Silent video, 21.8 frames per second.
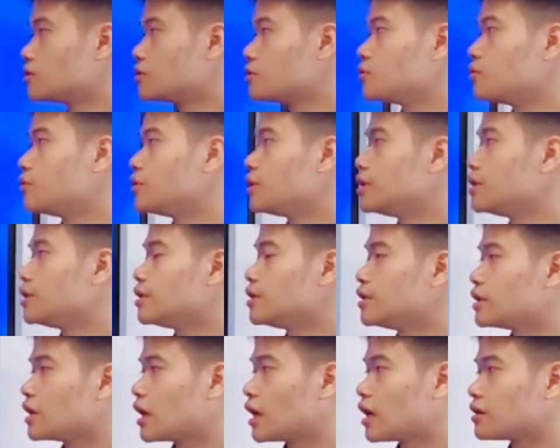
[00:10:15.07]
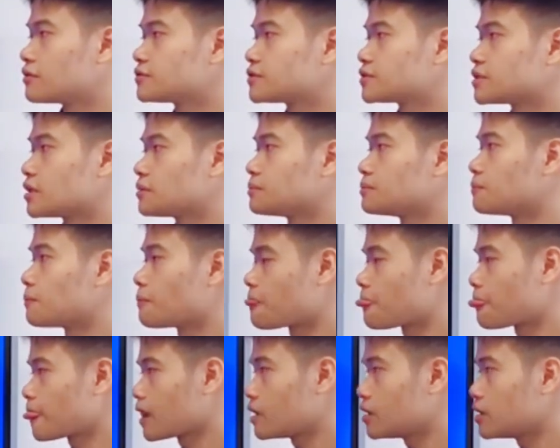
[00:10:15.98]
We have some
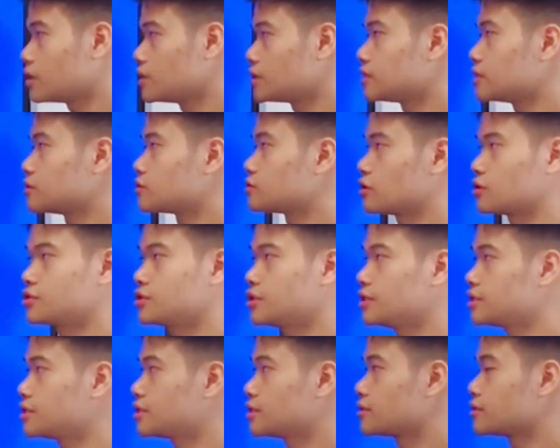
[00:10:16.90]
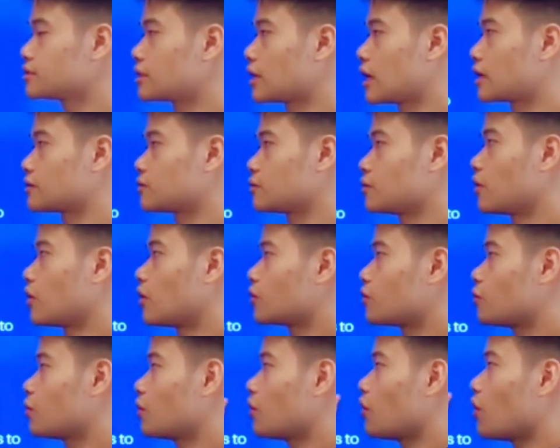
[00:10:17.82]
strategies that we
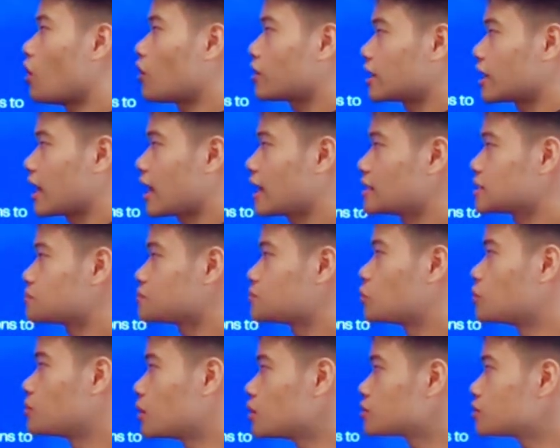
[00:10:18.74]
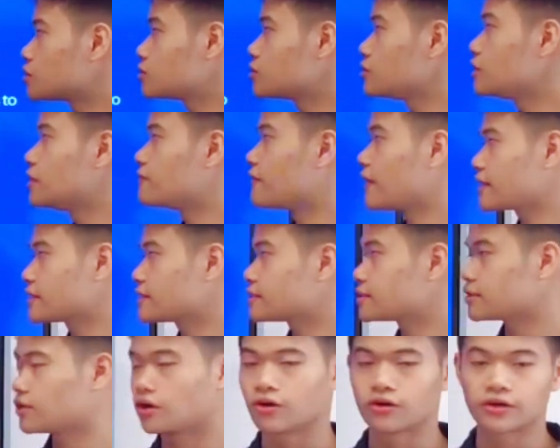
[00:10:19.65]
will organize promotional events
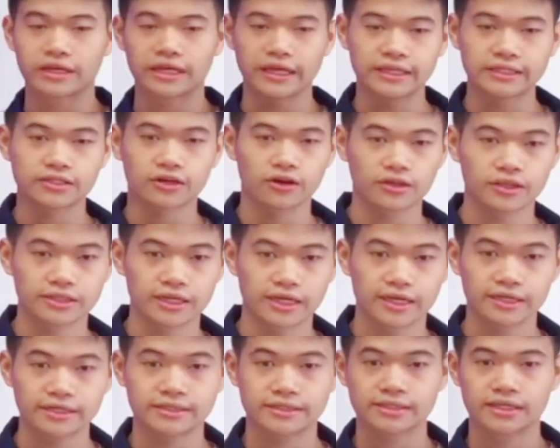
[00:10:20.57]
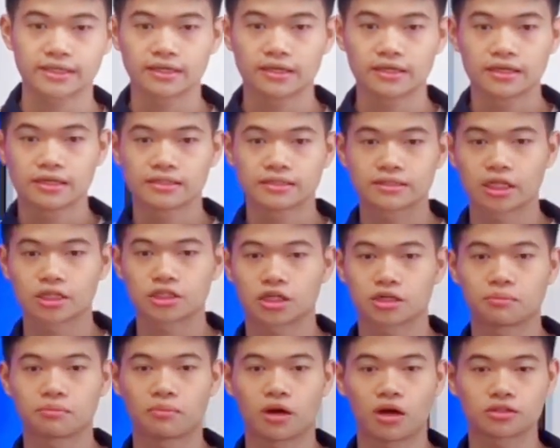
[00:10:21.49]
on key holidays such
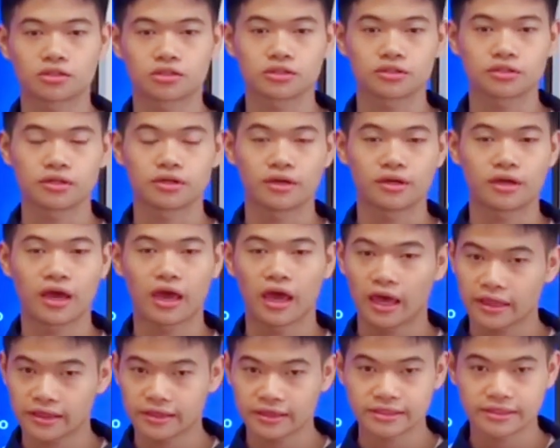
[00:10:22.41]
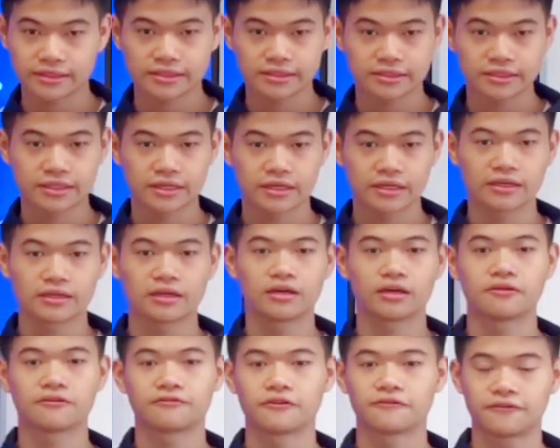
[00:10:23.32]
as March 8th,
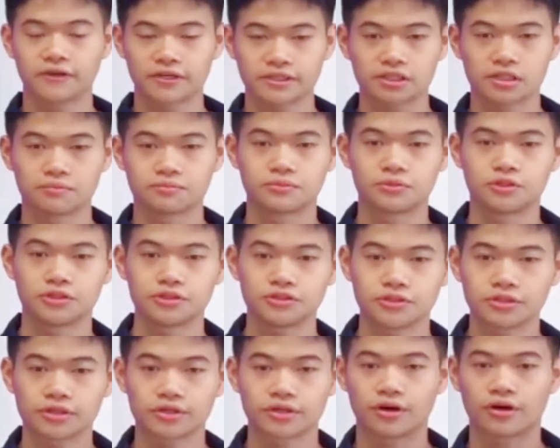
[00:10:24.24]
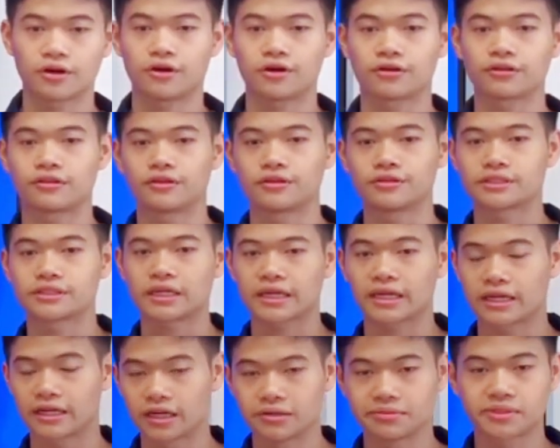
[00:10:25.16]
the 1st of June, or the
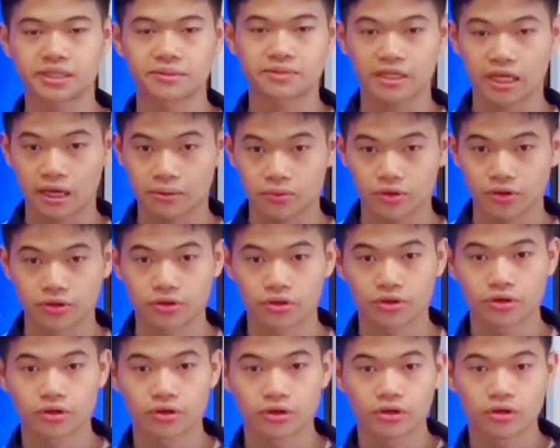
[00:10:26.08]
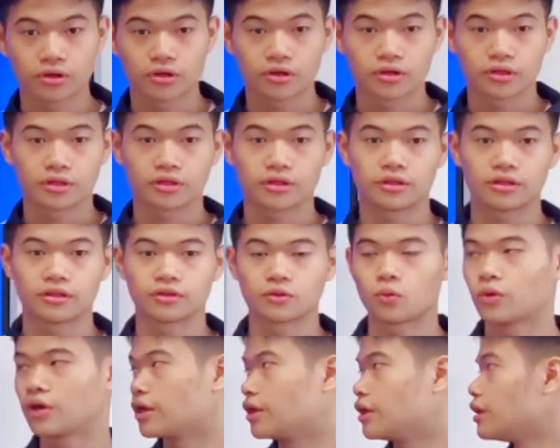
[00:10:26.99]
2nd of September.
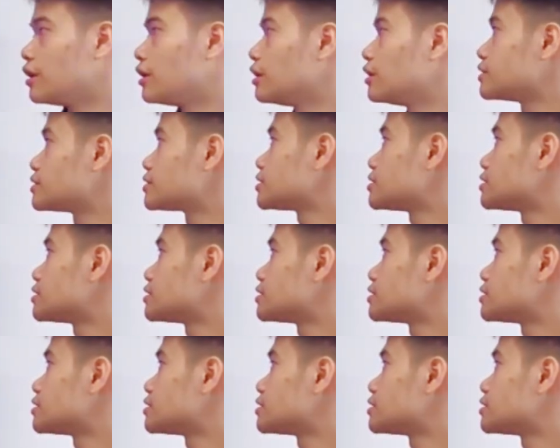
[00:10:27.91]
We